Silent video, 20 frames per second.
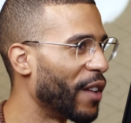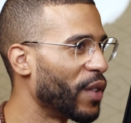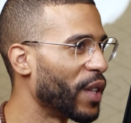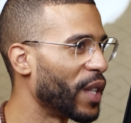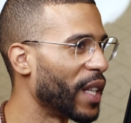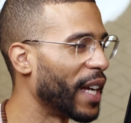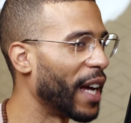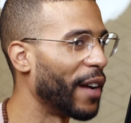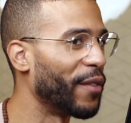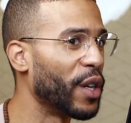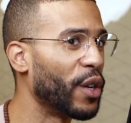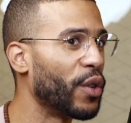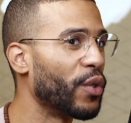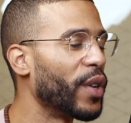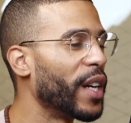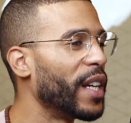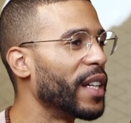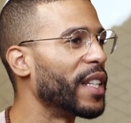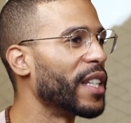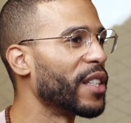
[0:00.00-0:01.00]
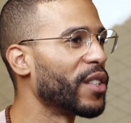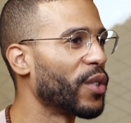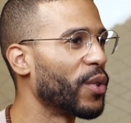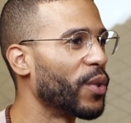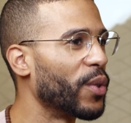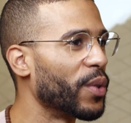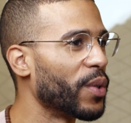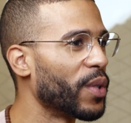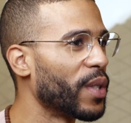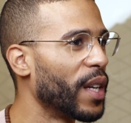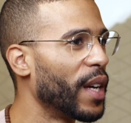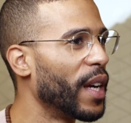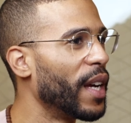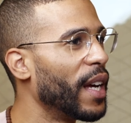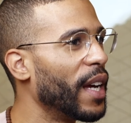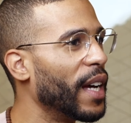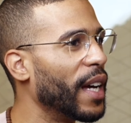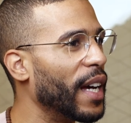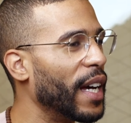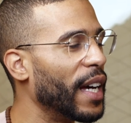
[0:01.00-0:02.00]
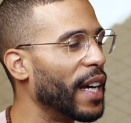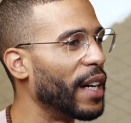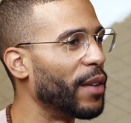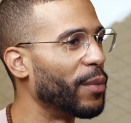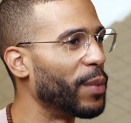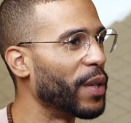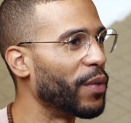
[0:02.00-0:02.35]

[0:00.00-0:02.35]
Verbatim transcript: everything, having great discourse uh,